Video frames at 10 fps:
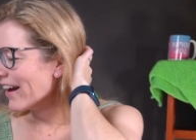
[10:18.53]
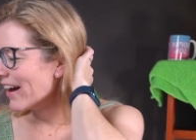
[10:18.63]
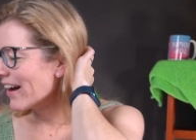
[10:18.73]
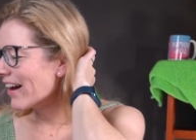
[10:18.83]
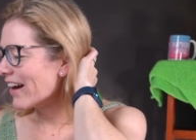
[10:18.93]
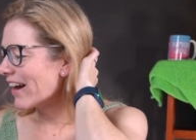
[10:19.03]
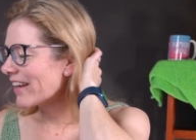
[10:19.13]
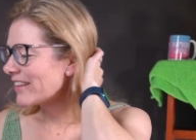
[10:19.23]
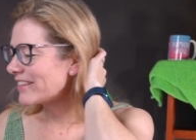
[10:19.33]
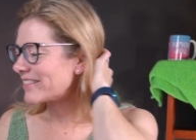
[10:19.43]

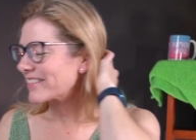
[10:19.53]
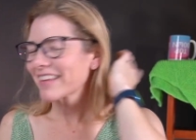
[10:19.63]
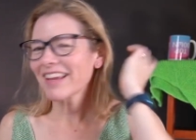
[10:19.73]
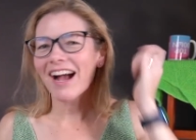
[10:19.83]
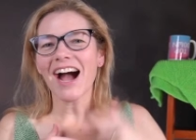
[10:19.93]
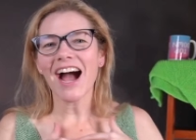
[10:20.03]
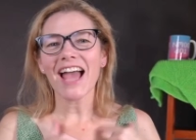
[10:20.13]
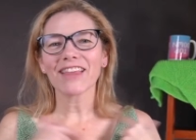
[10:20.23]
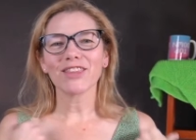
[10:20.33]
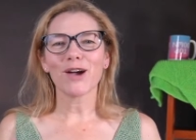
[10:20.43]
I
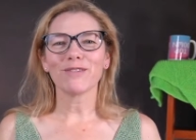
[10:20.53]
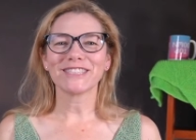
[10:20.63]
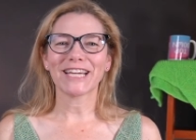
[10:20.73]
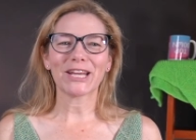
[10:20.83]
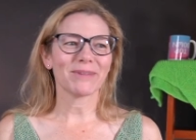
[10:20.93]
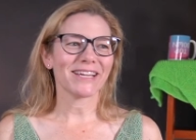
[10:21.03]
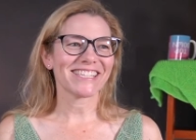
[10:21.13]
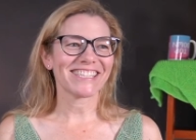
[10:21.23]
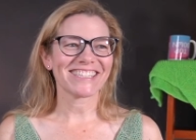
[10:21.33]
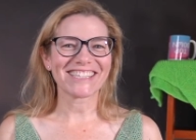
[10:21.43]
love
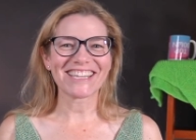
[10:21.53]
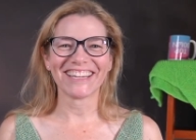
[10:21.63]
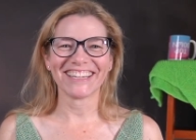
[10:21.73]
databases.